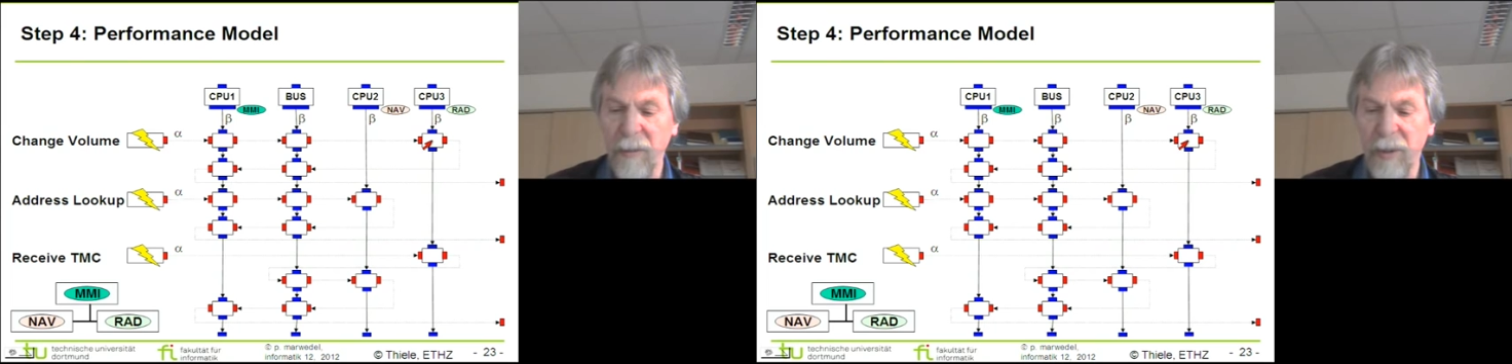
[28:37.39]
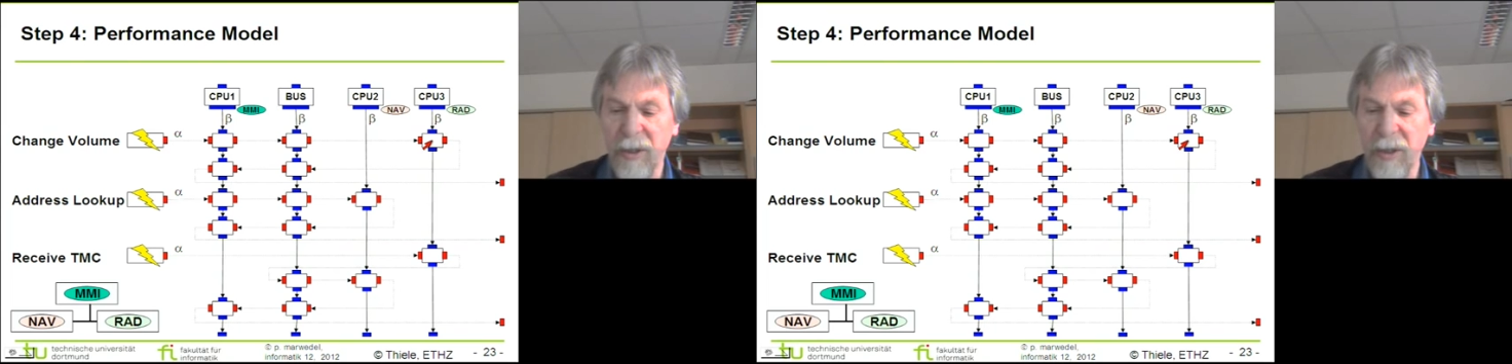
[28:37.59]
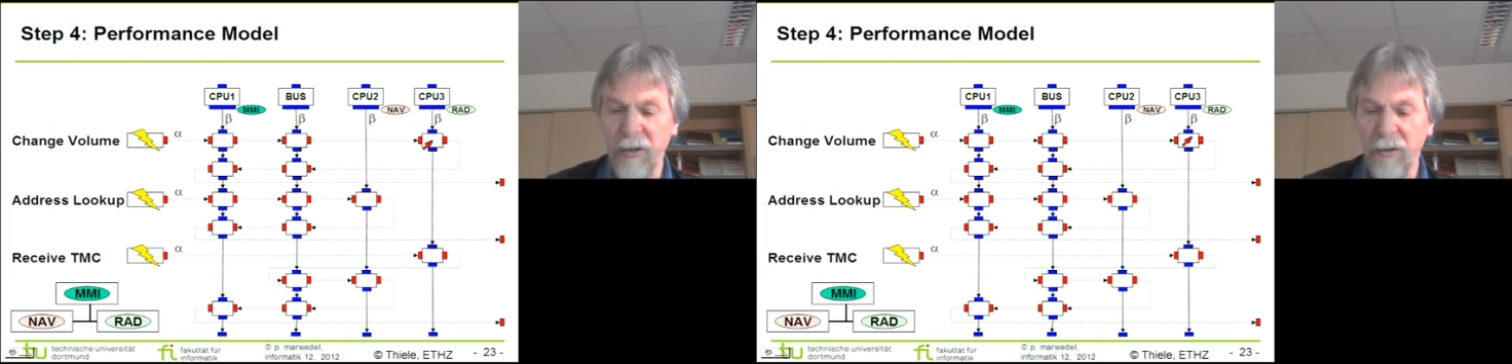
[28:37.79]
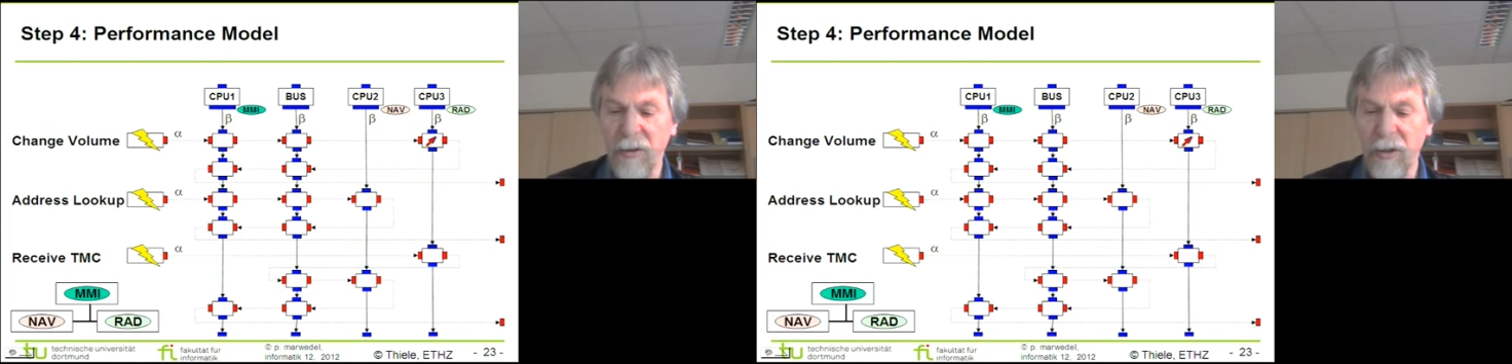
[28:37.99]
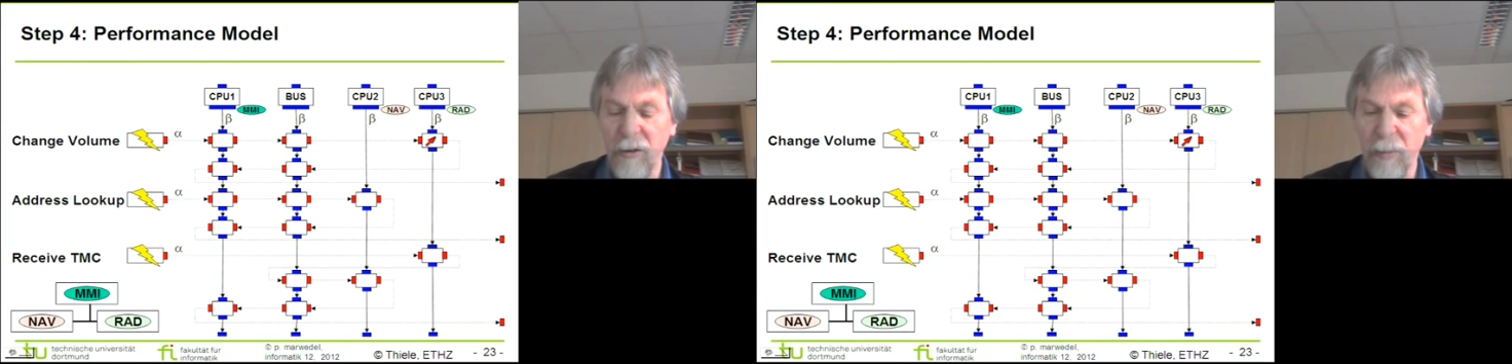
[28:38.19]
application
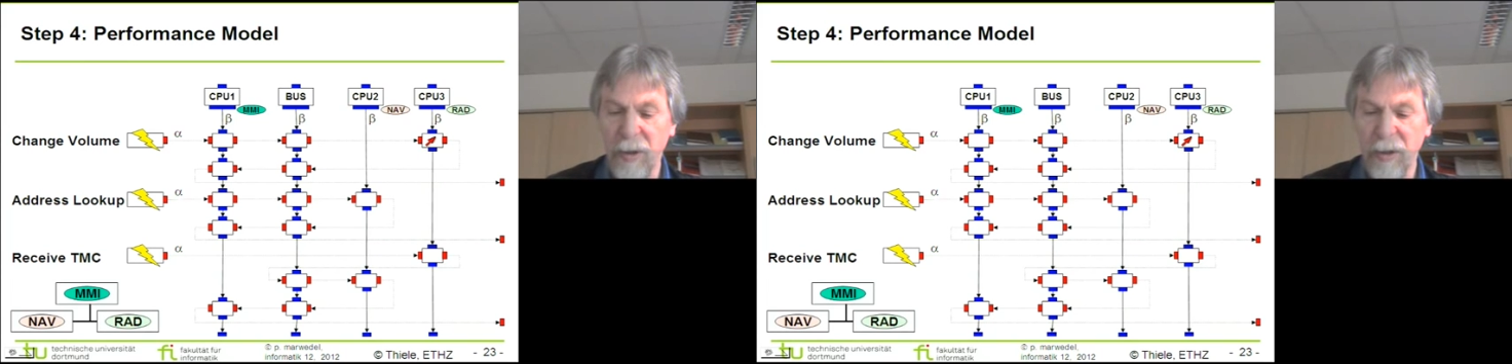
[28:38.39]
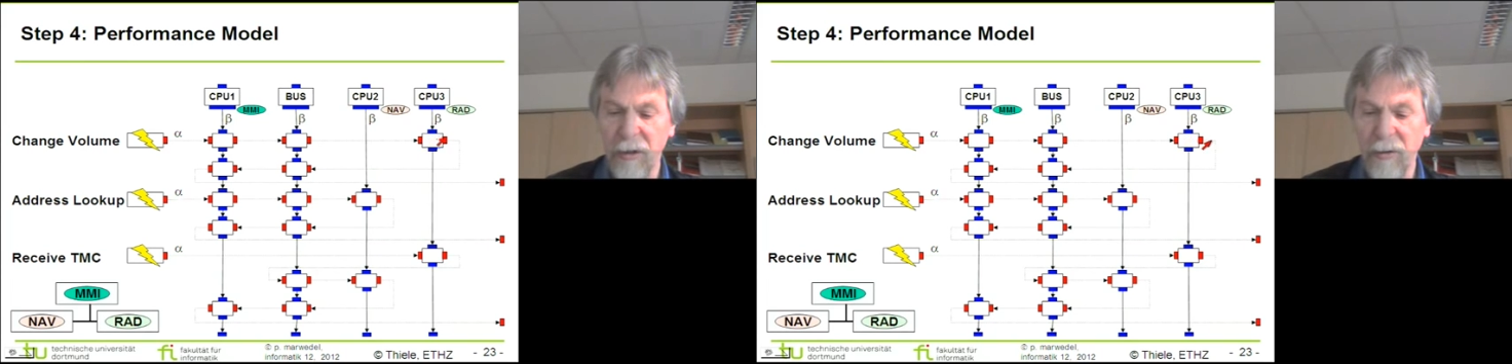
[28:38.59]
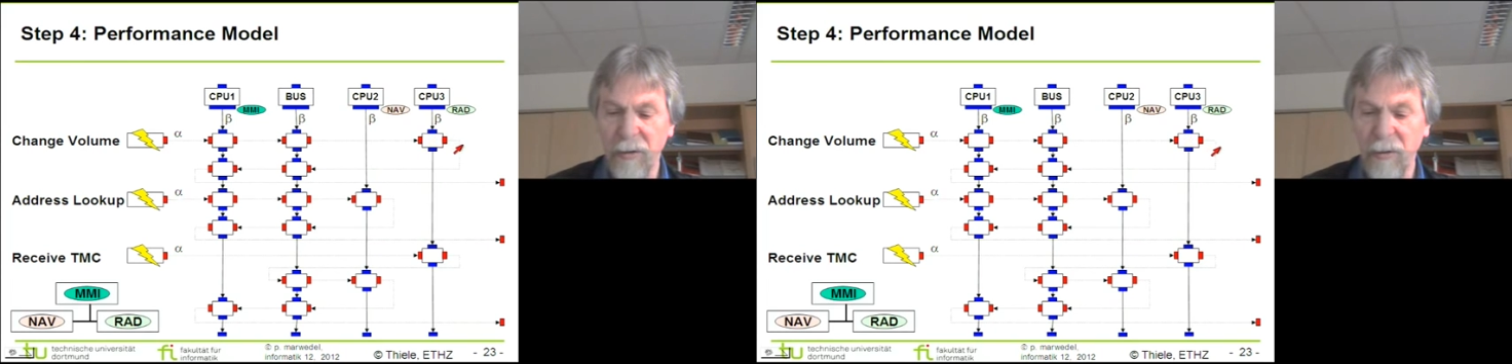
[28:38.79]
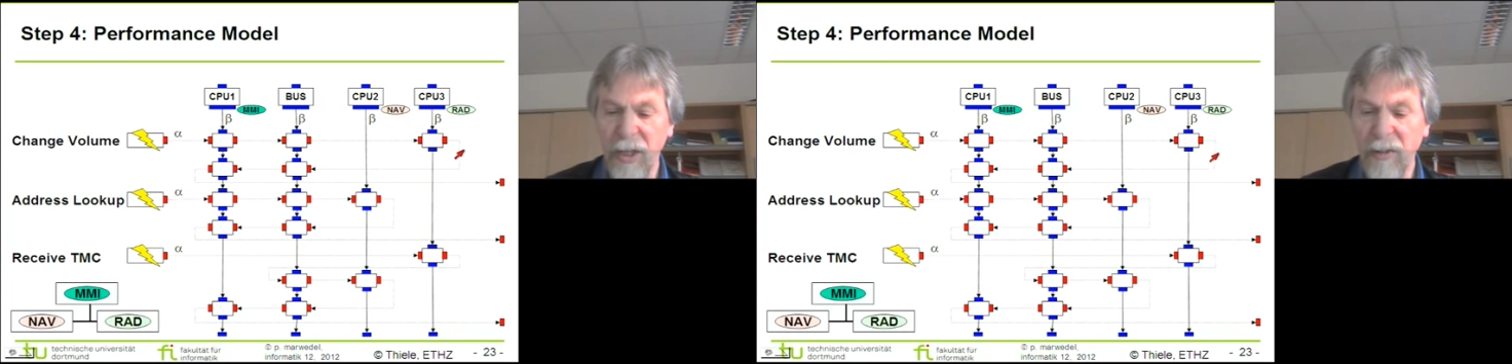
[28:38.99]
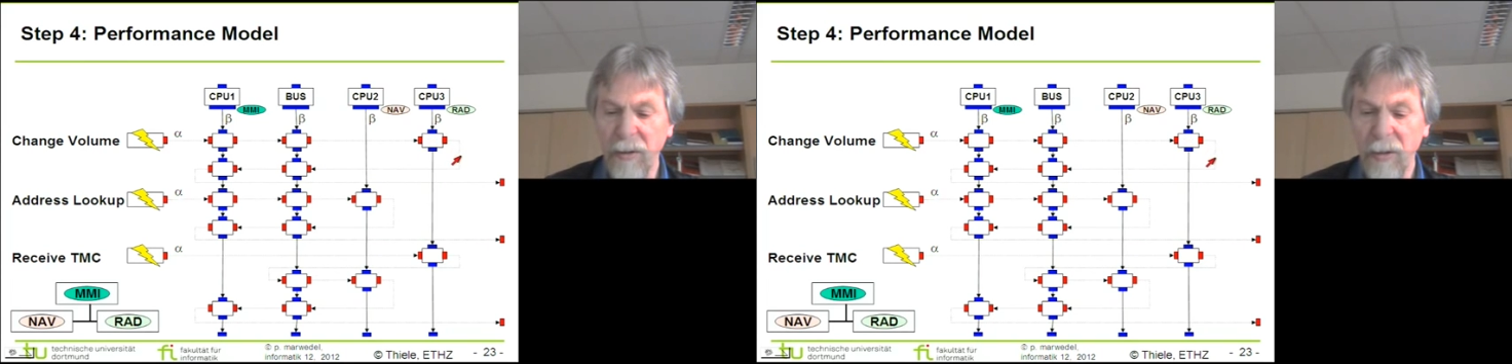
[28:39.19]
corresponding to the
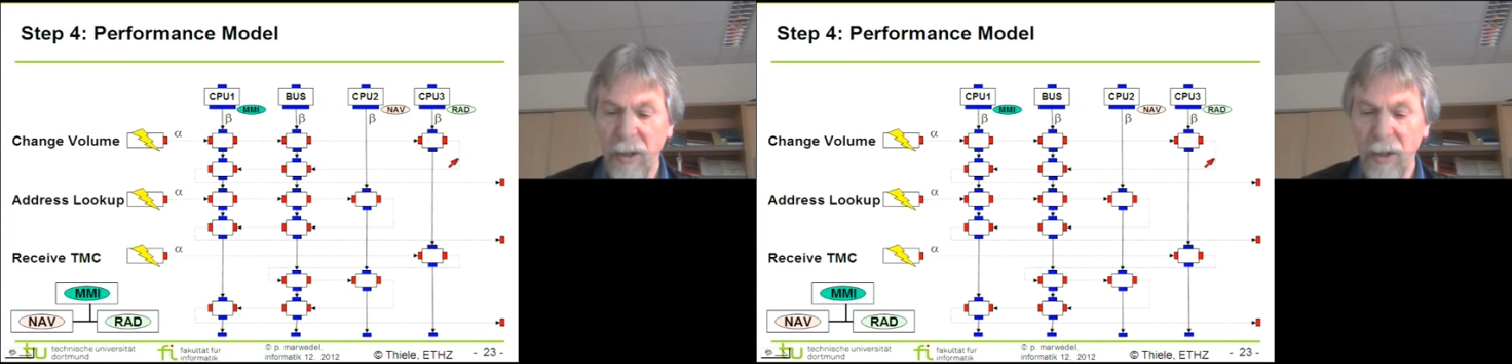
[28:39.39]
radio,